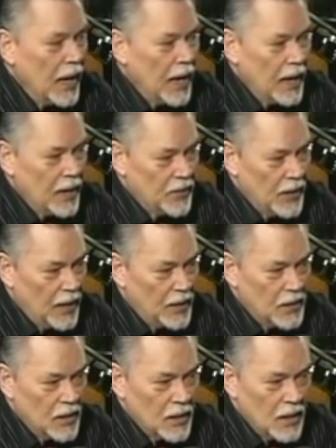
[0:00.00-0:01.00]
and
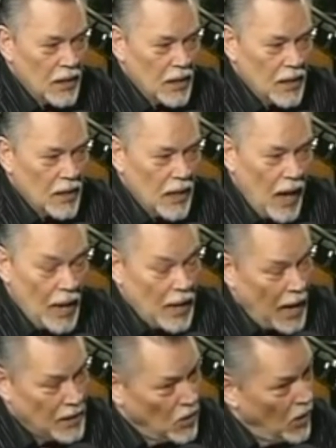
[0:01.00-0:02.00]
that
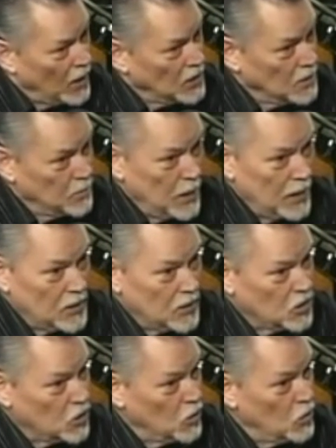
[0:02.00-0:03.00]
I go out and speak
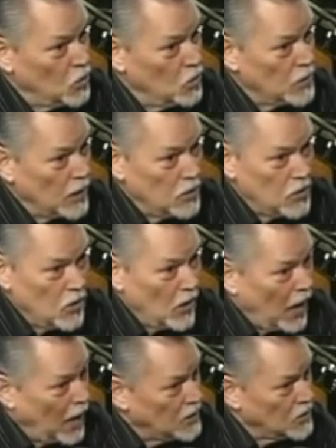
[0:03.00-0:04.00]
to schools. I used to go
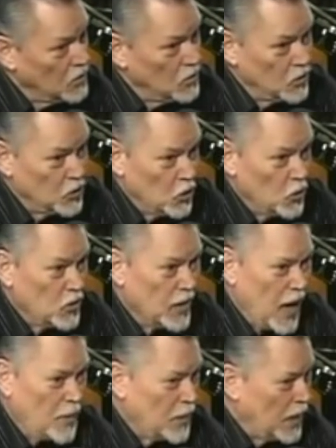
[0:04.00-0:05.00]
to high schools, junior,
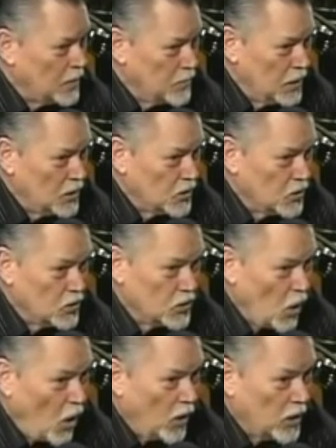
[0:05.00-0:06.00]
now I'm down to middle school,
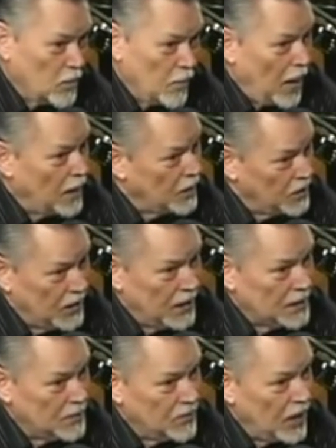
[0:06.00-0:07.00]
talking about
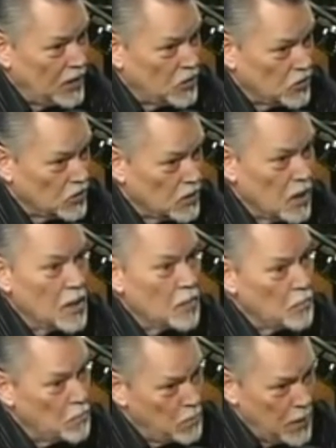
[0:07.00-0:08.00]
addictive natures.
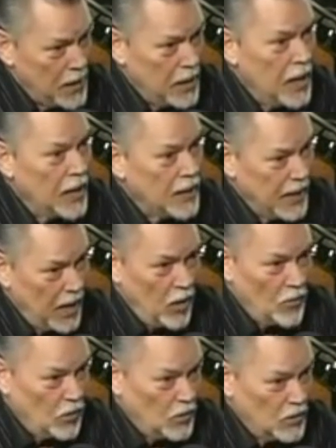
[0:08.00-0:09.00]
Be
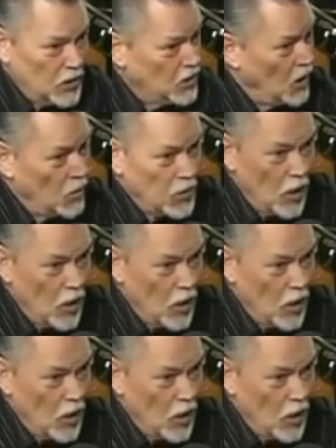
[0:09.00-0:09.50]
careful. You don't